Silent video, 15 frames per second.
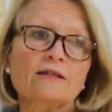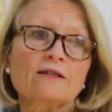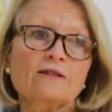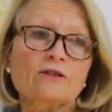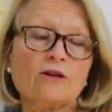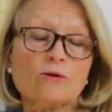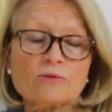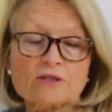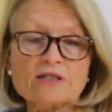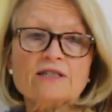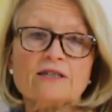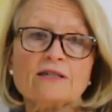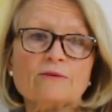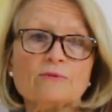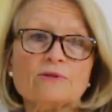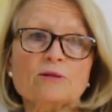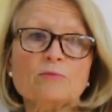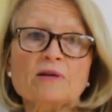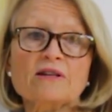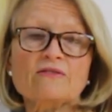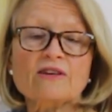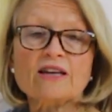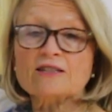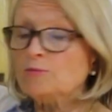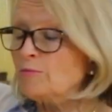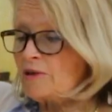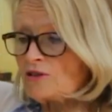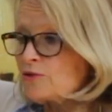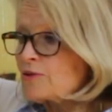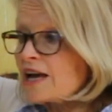You know, it was a bit of a guess,
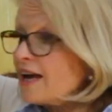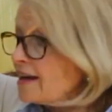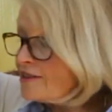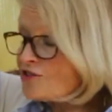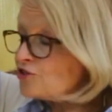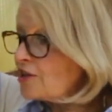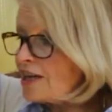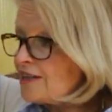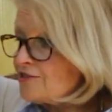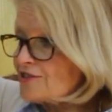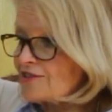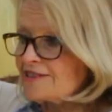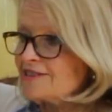but you can't change it.